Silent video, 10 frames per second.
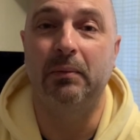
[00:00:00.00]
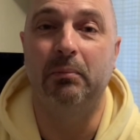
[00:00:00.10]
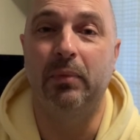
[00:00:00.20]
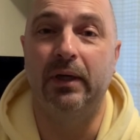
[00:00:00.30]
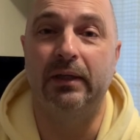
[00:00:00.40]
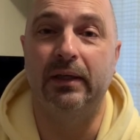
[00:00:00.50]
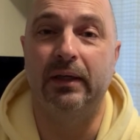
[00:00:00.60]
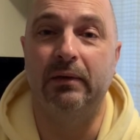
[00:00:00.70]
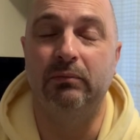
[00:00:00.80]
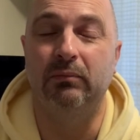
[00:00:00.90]
but
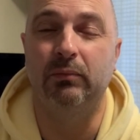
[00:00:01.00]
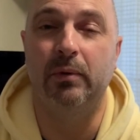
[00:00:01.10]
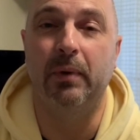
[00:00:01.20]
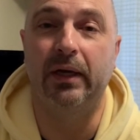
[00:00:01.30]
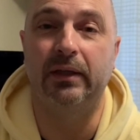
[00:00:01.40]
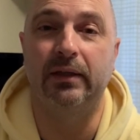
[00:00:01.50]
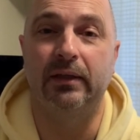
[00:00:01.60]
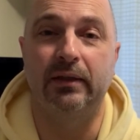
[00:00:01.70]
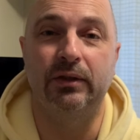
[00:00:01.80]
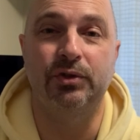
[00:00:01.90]
we might
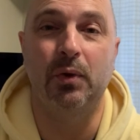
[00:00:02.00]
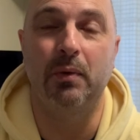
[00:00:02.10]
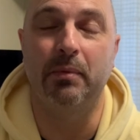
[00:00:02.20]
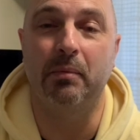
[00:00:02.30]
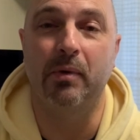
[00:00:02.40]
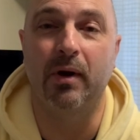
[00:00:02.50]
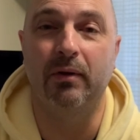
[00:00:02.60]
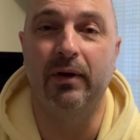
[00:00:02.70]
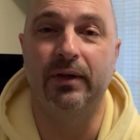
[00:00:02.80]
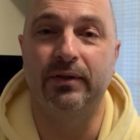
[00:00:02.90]
show him the
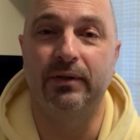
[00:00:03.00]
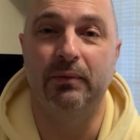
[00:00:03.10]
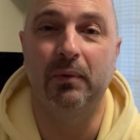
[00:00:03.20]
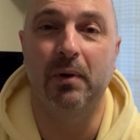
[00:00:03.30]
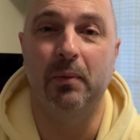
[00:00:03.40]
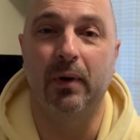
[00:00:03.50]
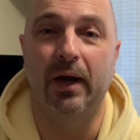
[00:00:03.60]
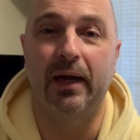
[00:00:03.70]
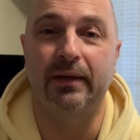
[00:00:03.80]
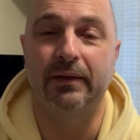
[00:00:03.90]
progress where we're
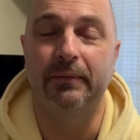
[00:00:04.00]
at.